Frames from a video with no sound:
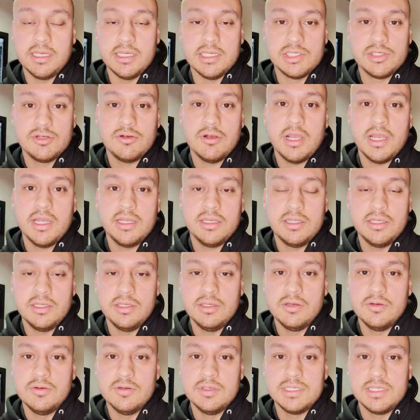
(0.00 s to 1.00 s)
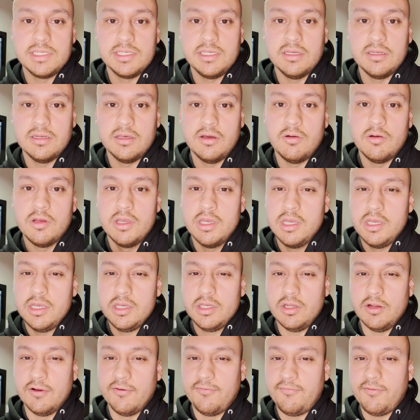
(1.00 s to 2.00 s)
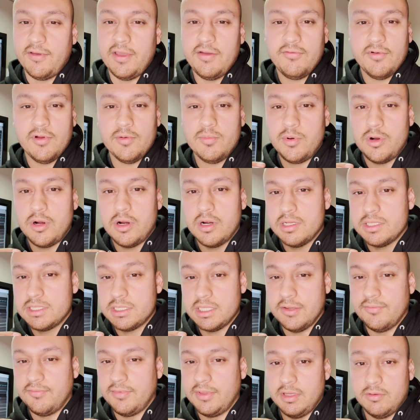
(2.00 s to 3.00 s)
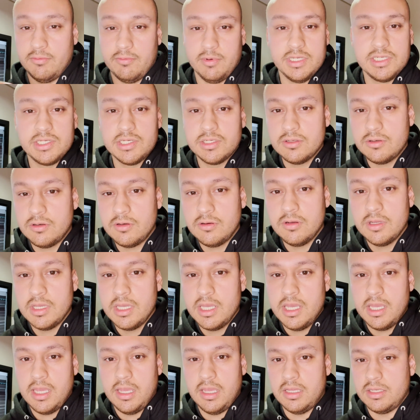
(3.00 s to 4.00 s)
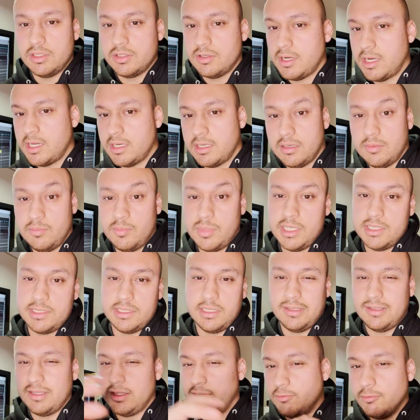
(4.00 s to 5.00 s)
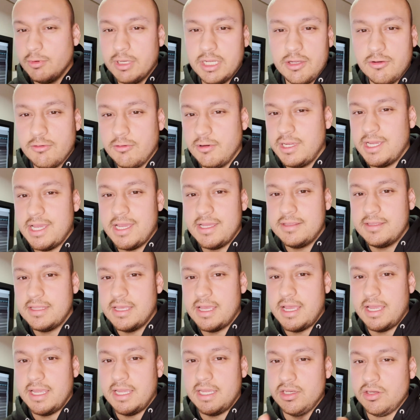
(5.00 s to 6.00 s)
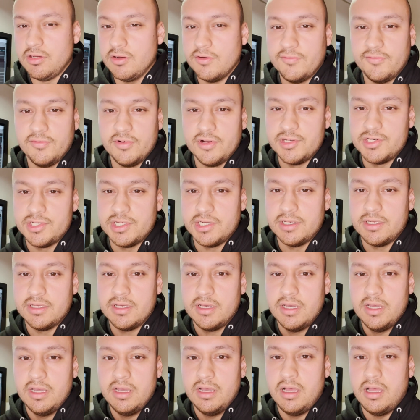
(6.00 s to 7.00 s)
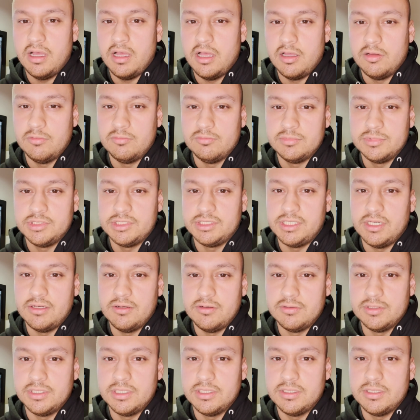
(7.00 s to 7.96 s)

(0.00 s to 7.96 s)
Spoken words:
trying to use, your favorite parts of the original and try to basically recreate that in your version. So